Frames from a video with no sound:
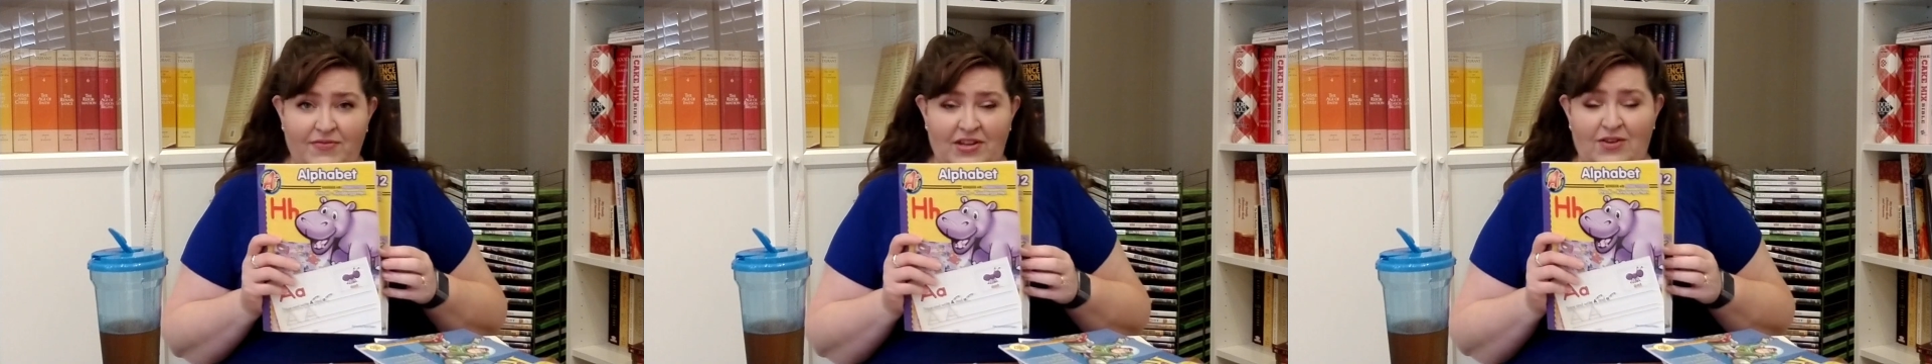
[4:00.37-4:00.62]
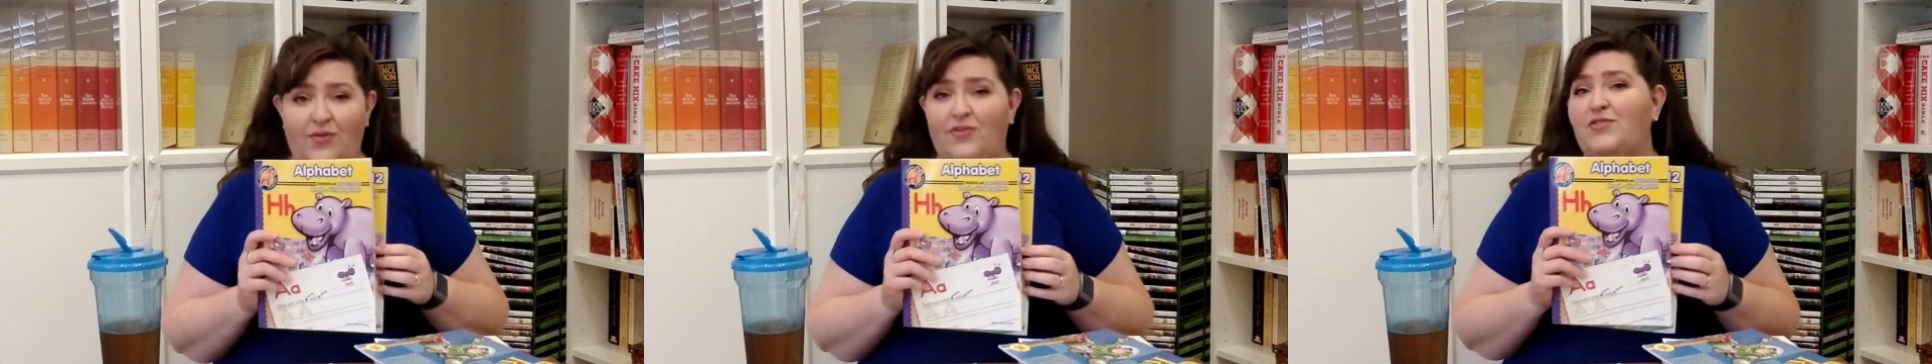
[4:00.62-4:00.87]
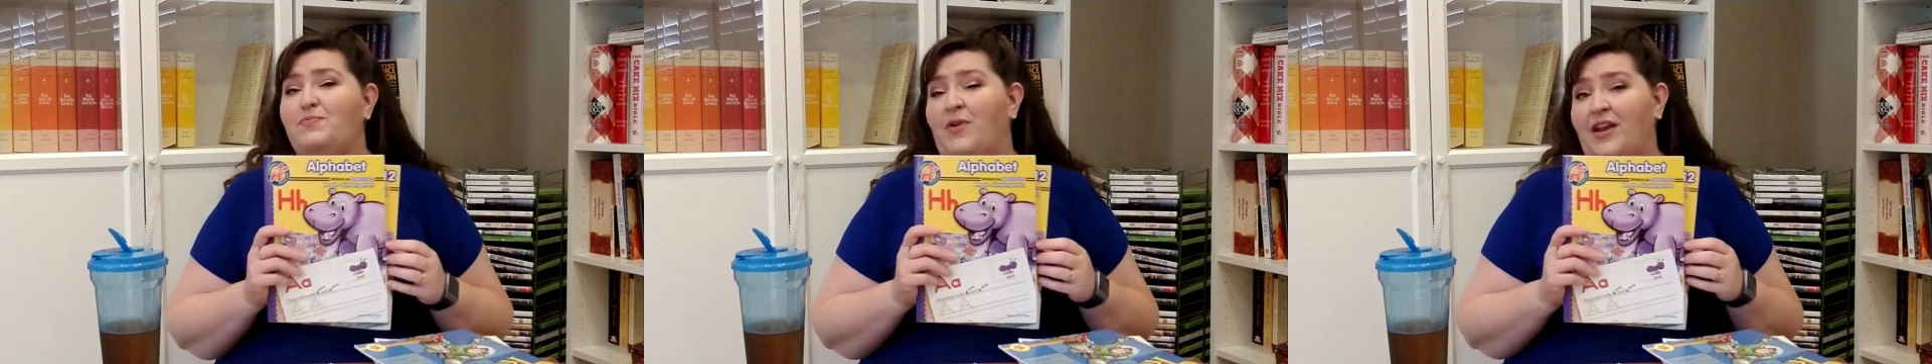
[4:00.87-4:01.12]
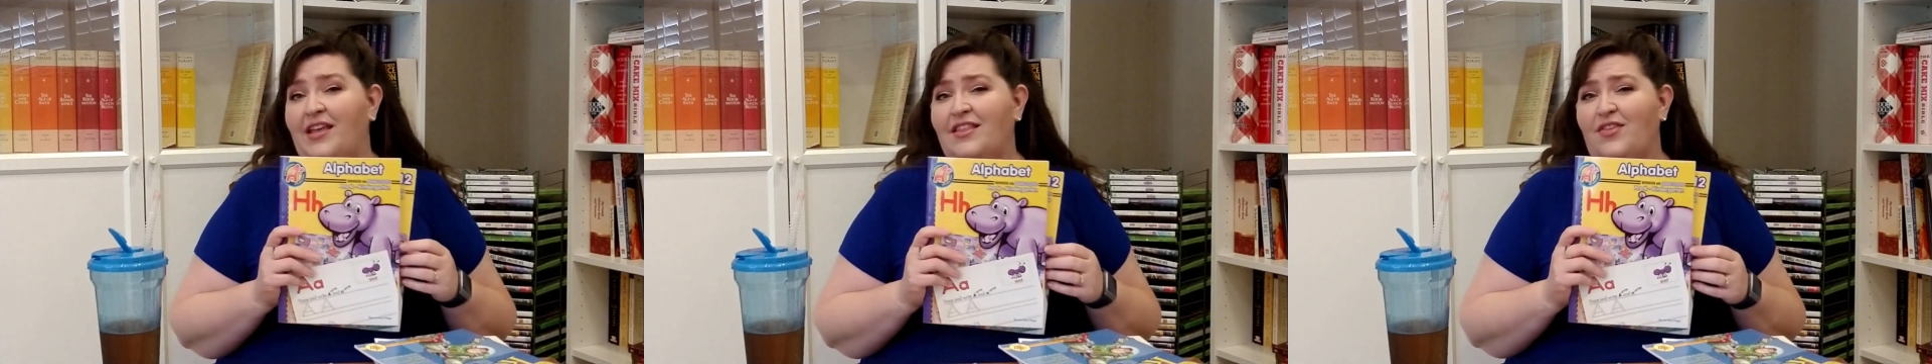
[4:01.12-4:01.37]
15-year-old is
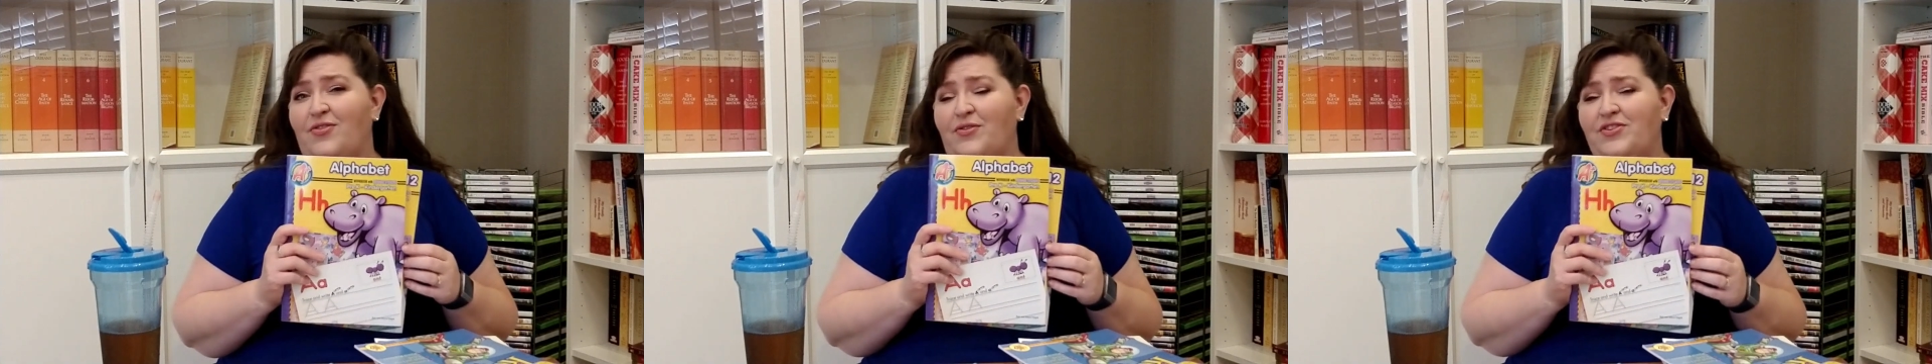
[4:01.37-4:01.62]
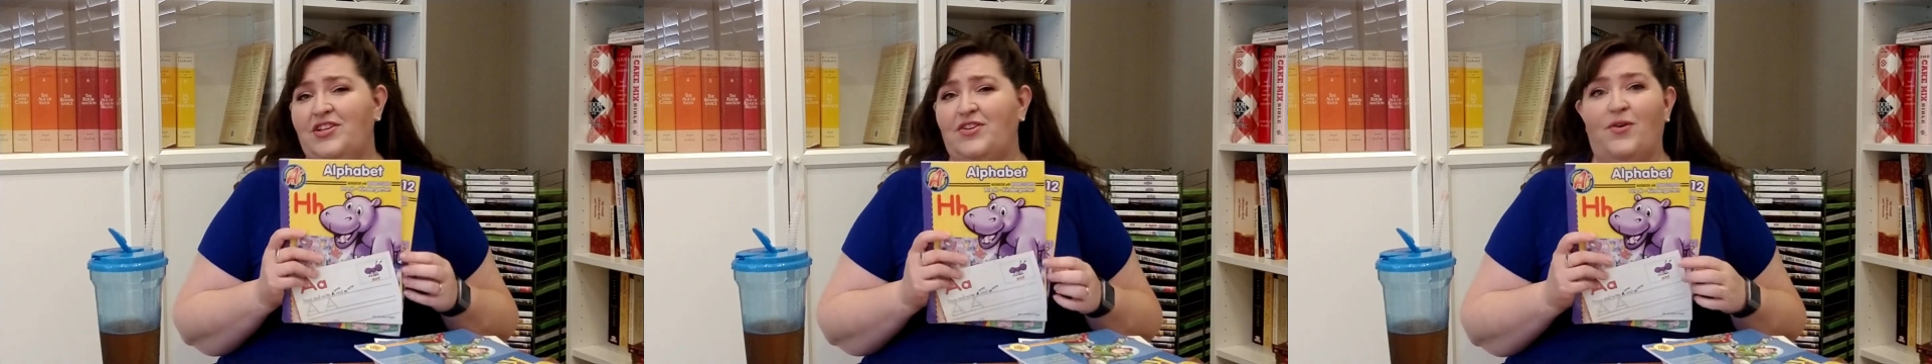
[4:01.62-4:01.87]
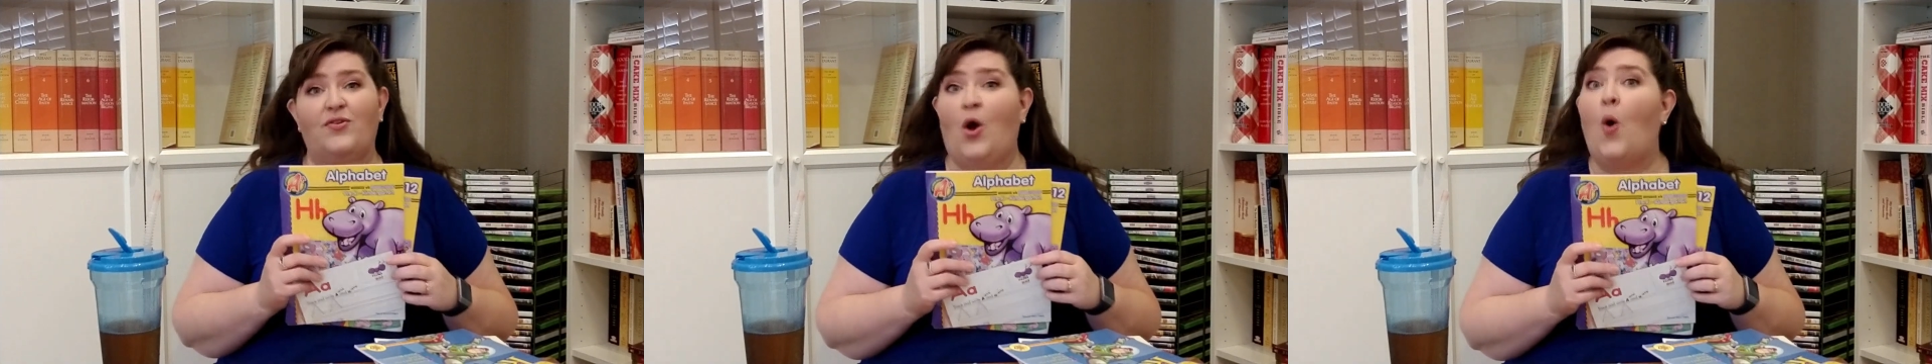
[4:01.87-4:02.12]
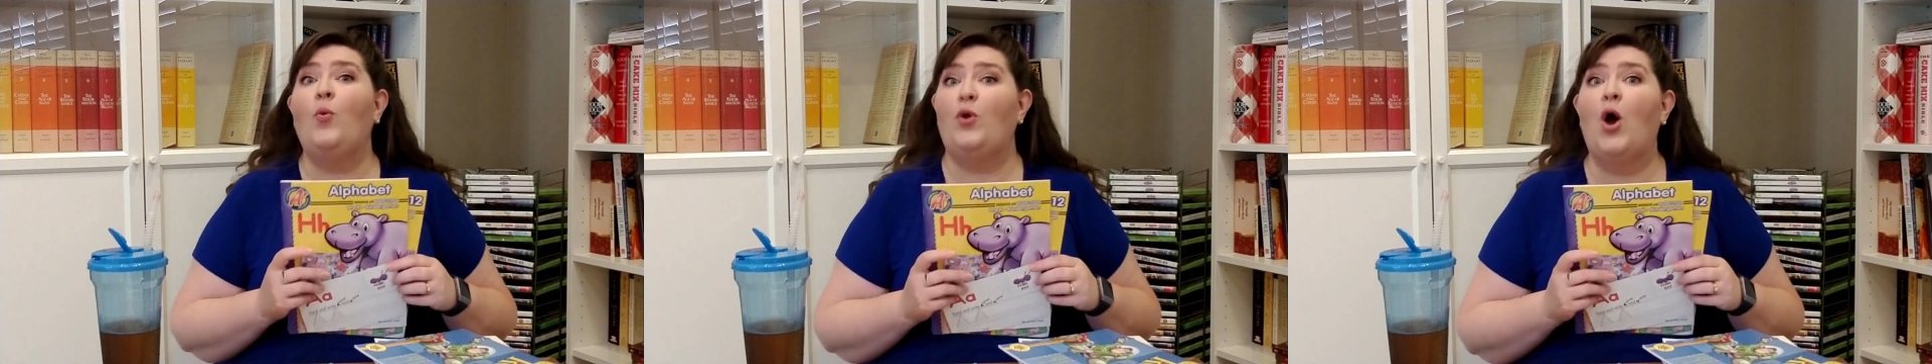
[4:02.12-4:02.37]
pointing at the 13-year-old.
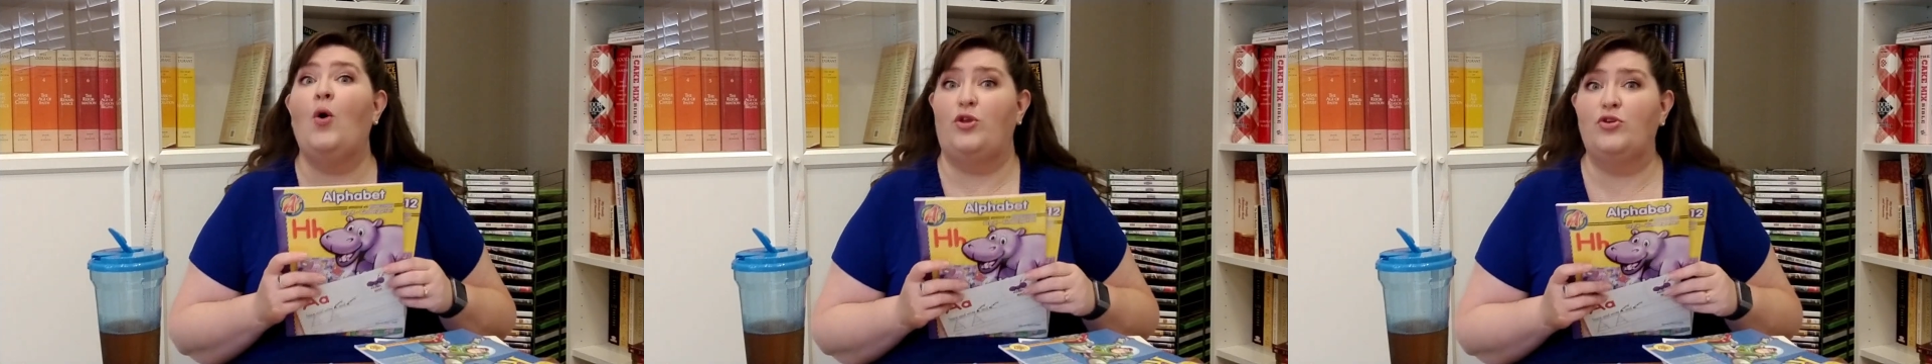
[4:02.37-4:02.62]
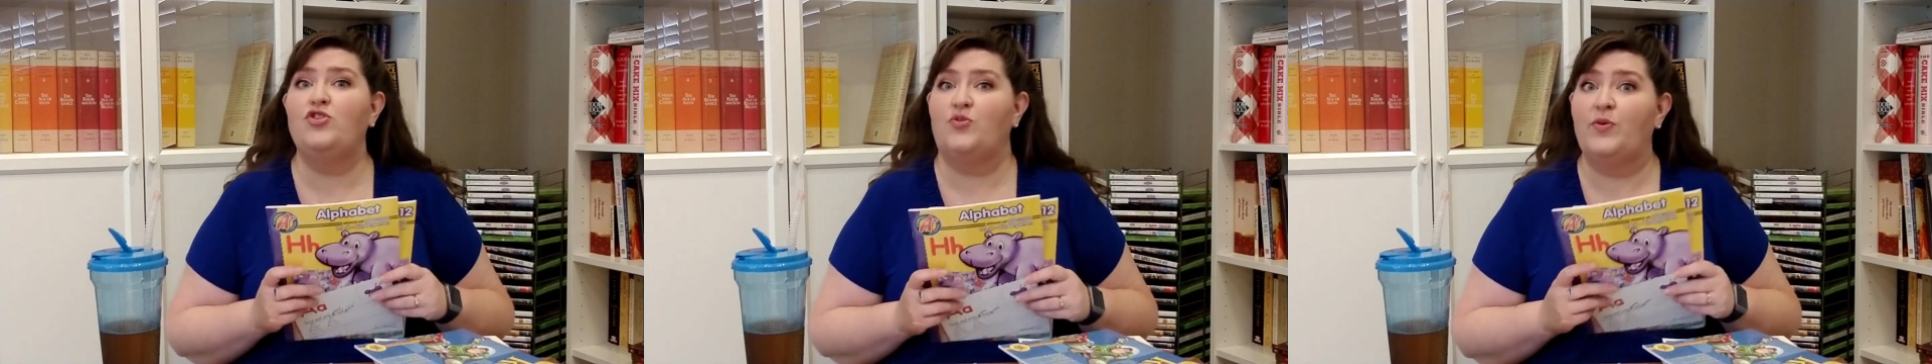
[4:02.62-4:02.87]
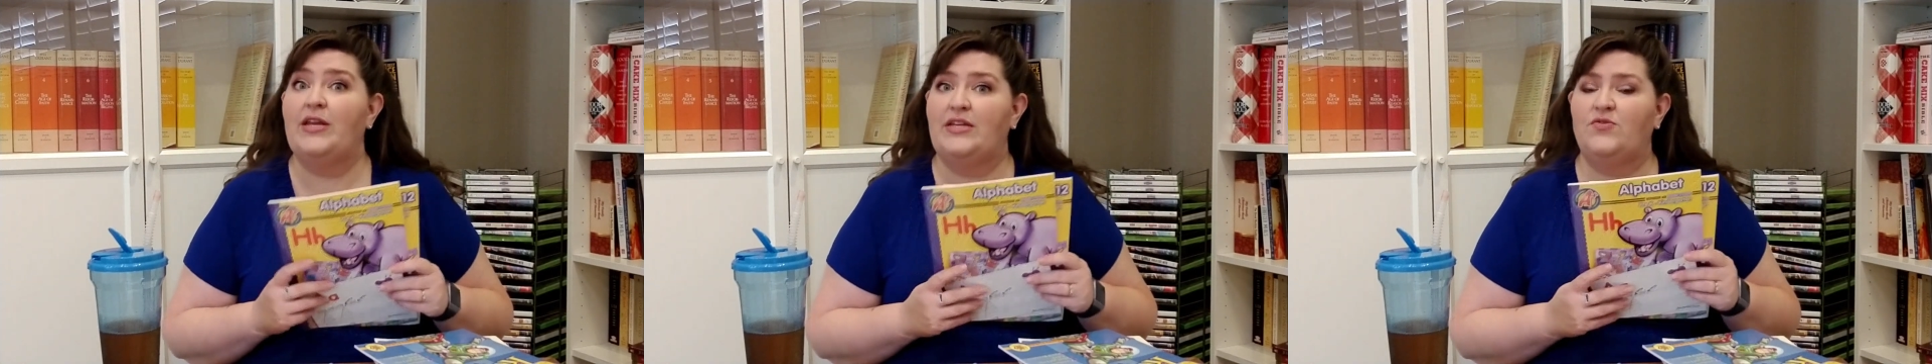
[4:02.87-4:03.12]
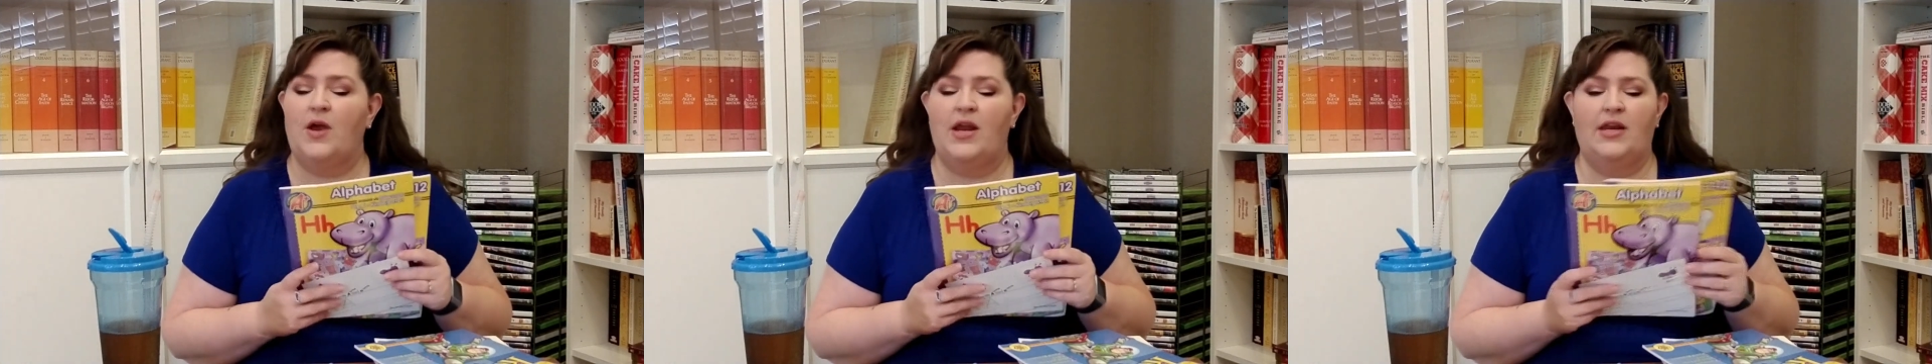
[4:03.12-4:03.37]
Oh no, you should read
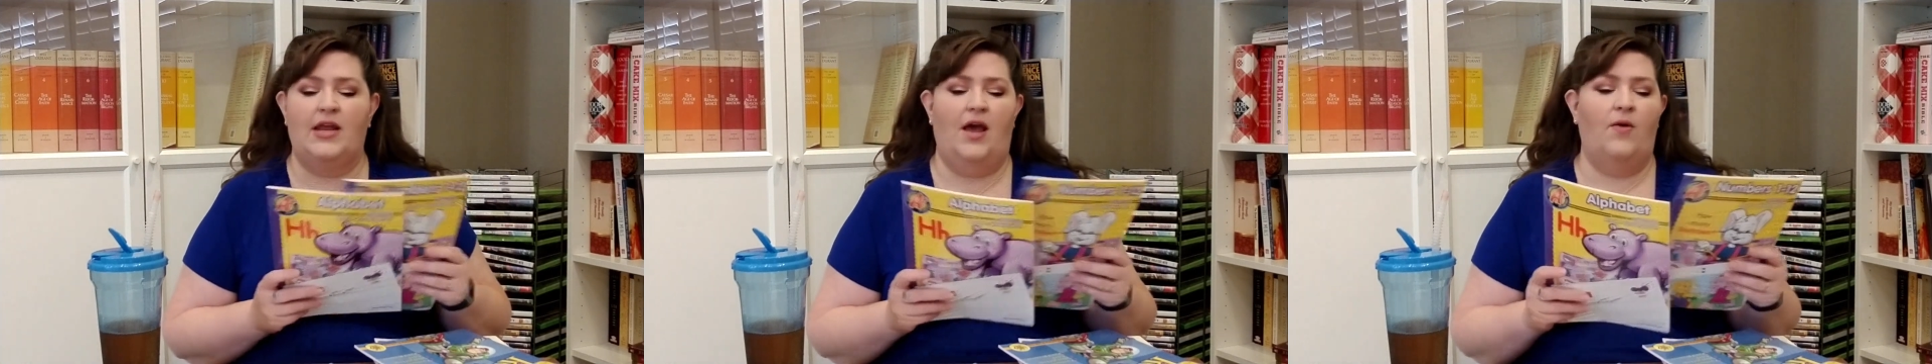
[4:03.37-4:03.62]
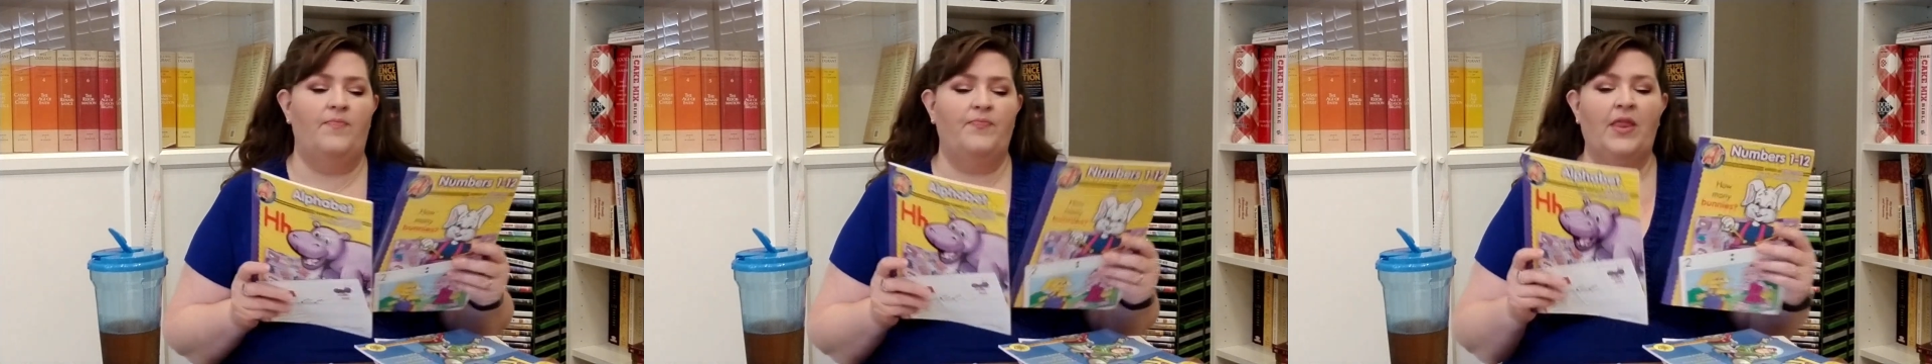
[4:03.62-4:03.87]
his writing now.